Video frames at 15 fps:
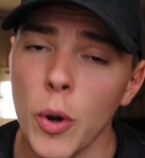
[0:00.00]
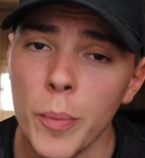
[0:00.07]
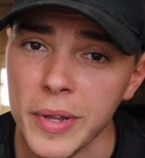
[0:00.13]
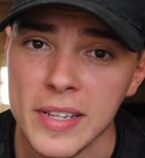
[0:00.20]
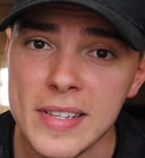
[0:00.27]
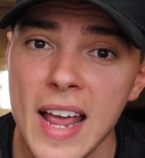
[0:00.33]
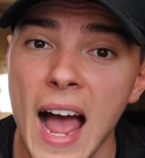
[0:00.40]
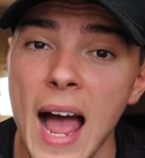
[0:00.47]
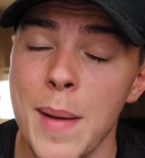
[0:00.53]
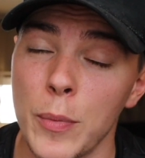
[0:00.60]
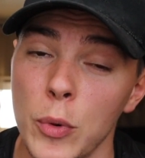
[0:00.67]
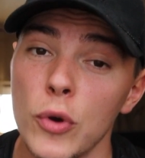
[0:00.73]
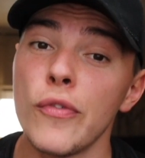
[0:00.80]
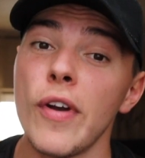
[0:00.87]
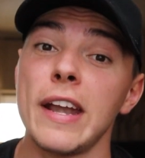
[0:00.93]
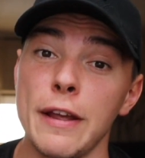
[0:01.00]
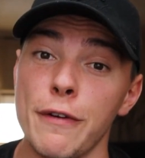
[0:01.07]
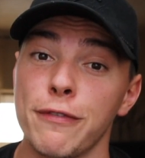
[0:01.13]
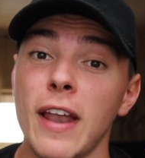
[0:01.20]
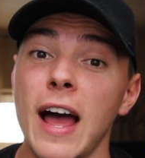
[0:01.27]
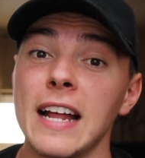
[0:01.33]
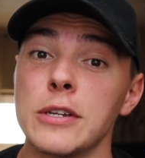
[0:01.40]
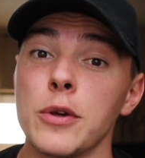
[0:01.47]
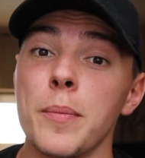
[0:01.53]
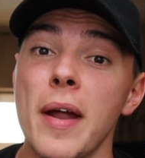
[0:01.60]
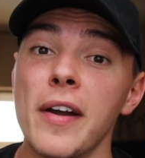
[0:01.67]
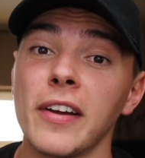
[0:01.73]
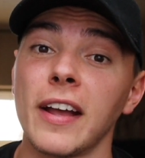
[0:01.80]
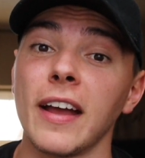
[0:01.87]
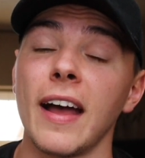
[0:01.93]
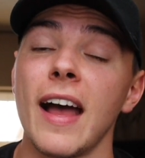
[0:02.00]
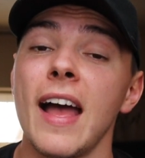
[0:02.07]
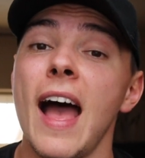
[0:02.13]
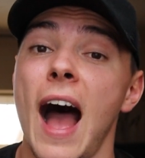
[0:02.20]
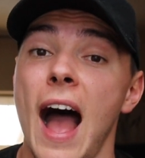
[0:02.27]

come at the time we were ready to fly to America.